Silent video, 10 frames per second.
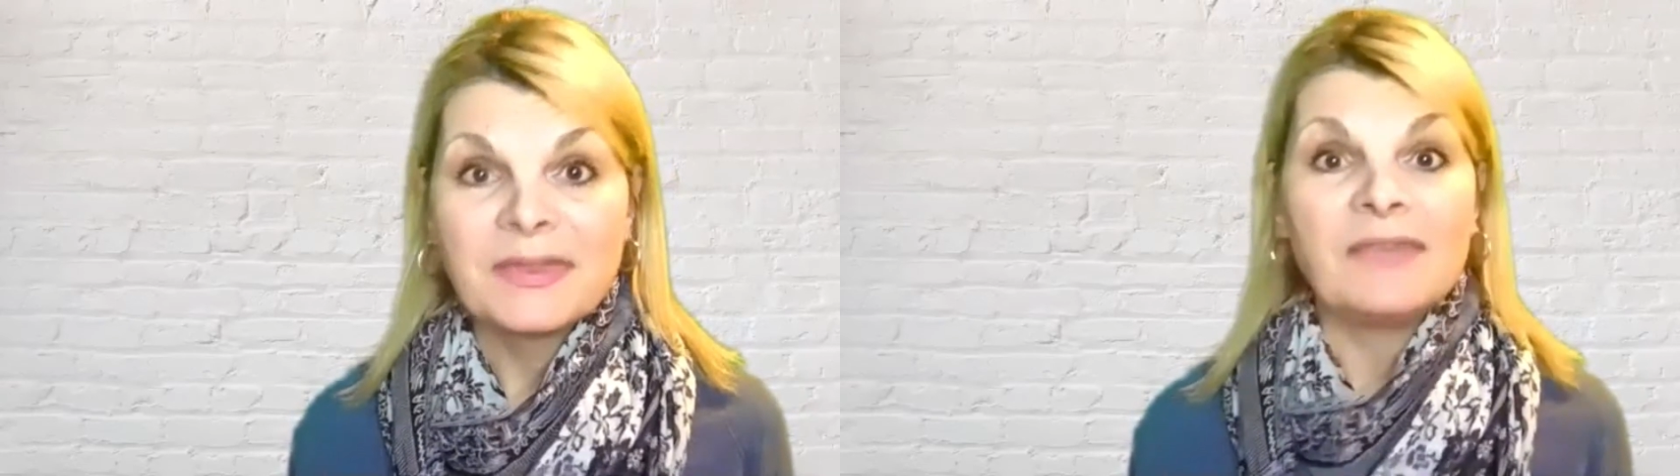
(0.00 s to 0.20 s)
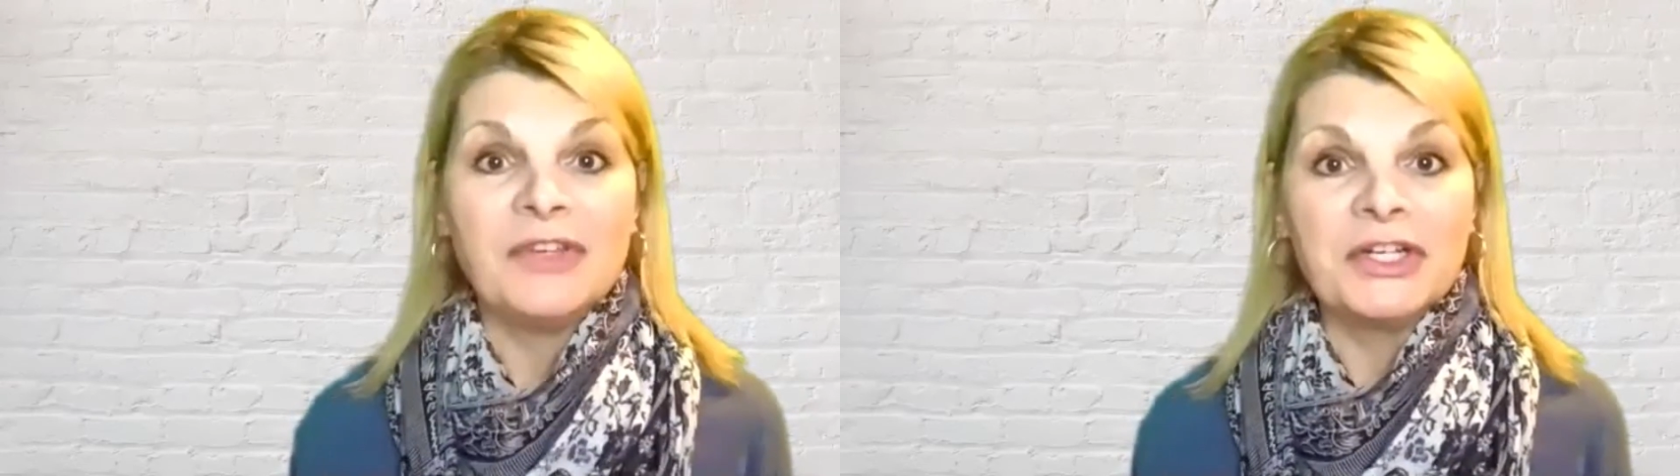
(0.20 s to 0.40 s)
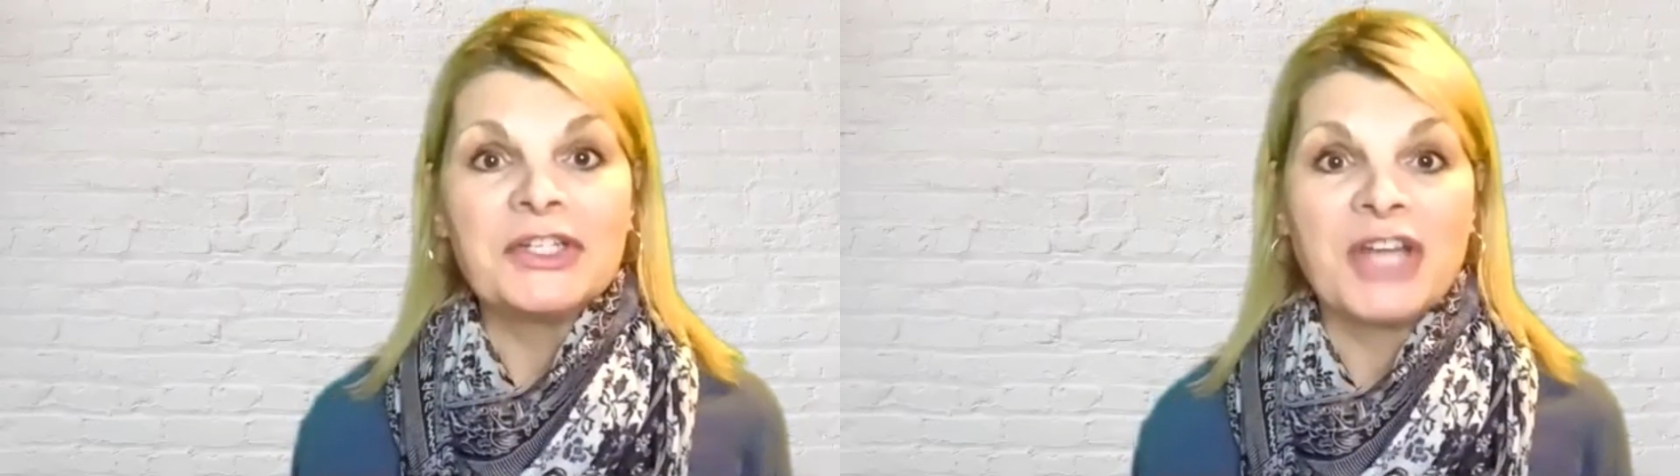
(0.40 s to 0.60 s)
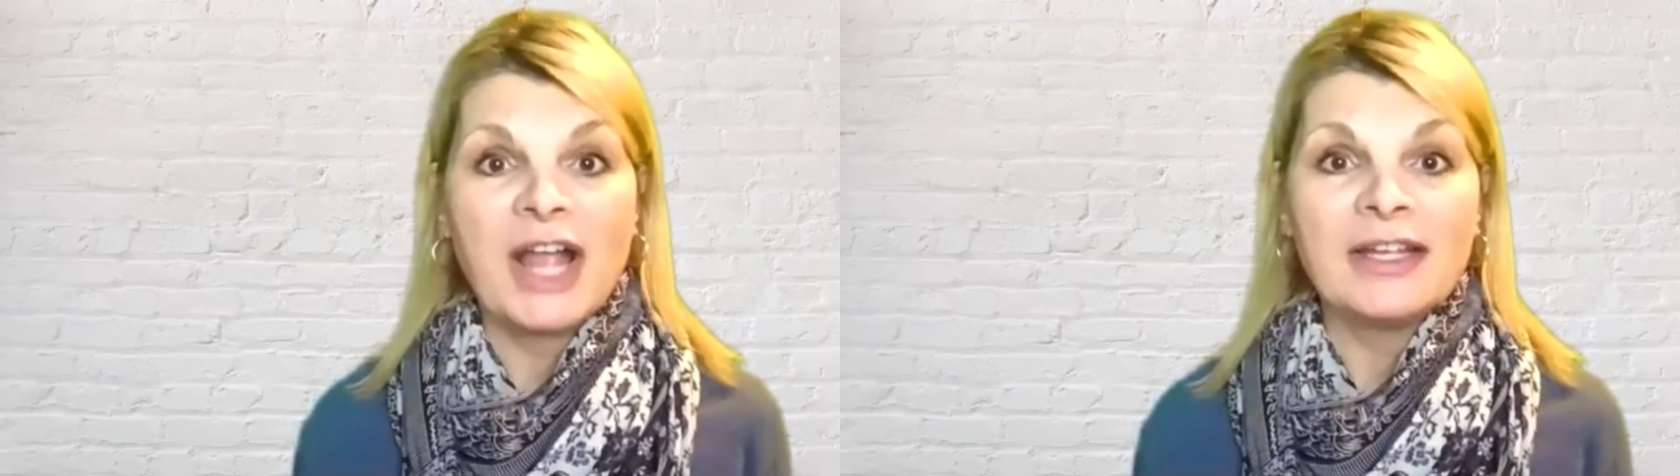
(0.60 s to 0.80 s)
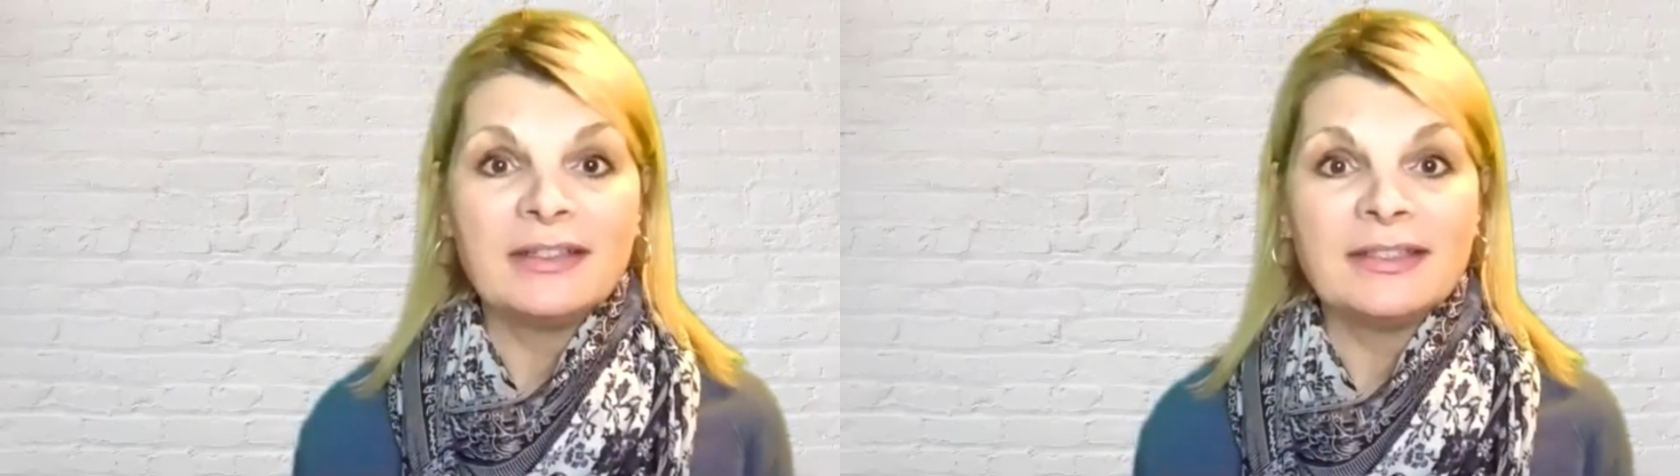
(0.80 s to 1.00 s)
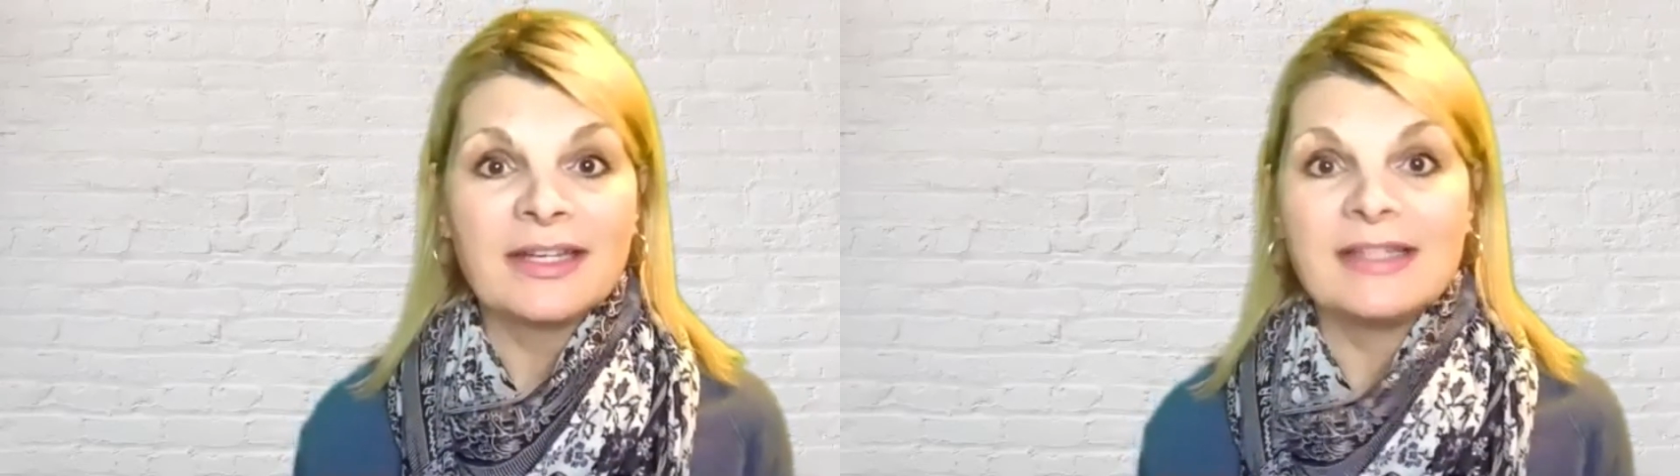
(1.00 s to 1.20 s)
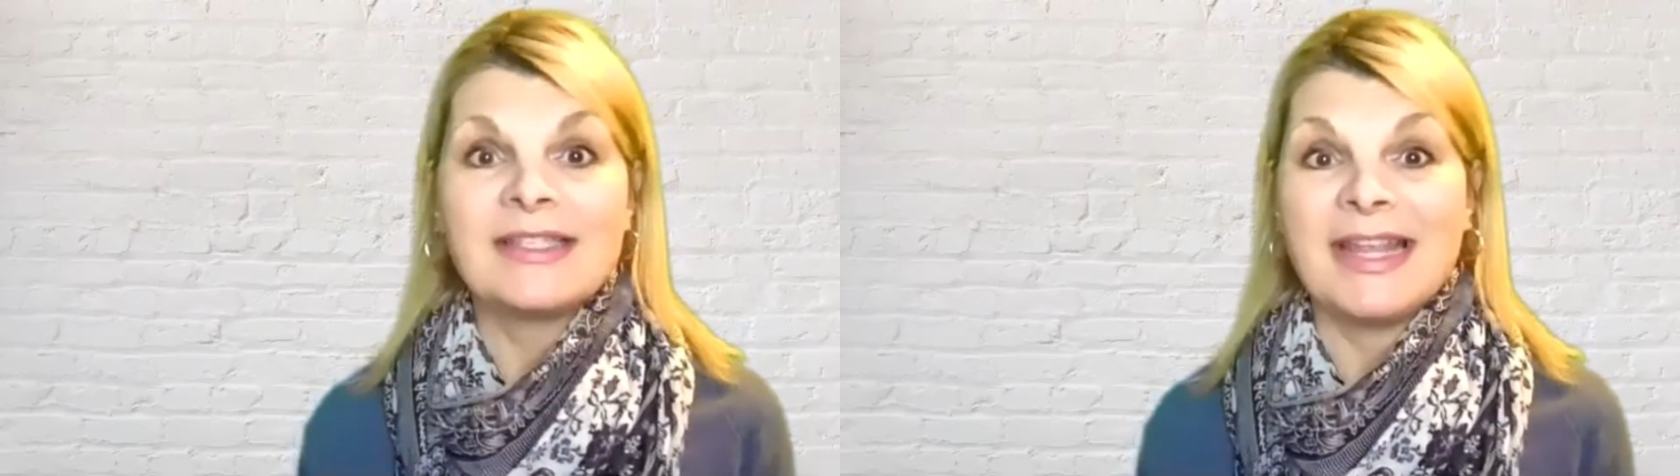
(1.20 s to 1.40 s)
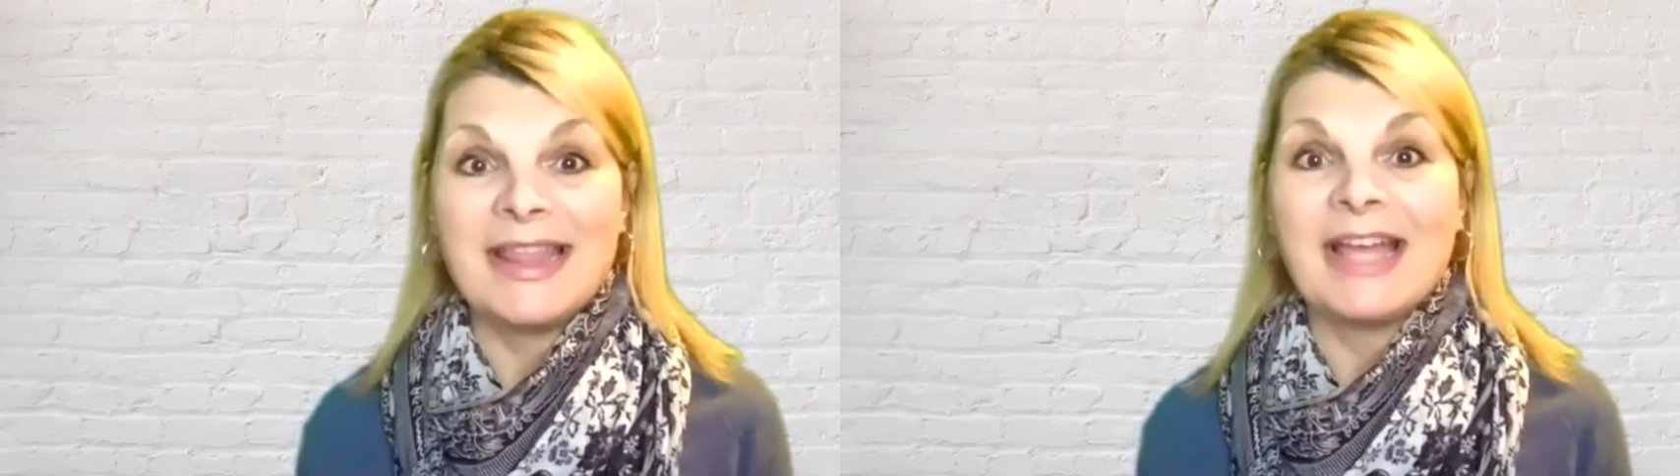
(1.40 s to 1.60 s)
If your child could say